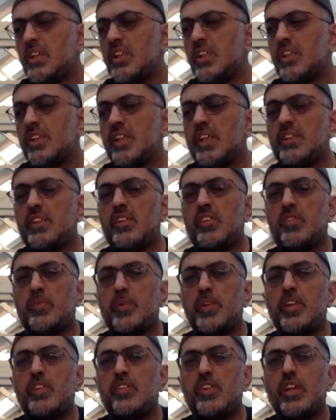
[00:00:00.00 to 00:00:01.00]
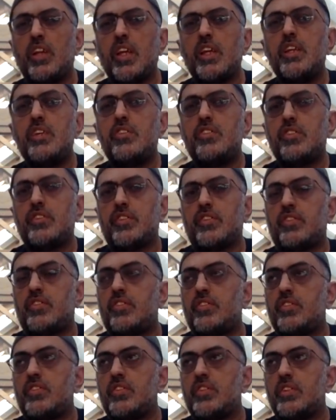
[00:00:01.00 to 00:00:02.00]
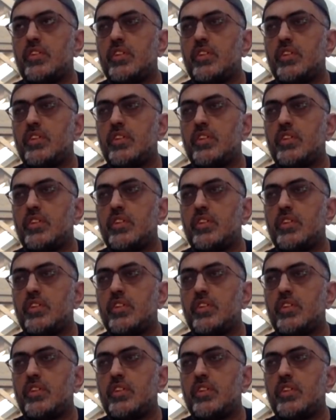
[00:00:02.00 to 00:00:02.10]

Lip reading: That displays a laziness.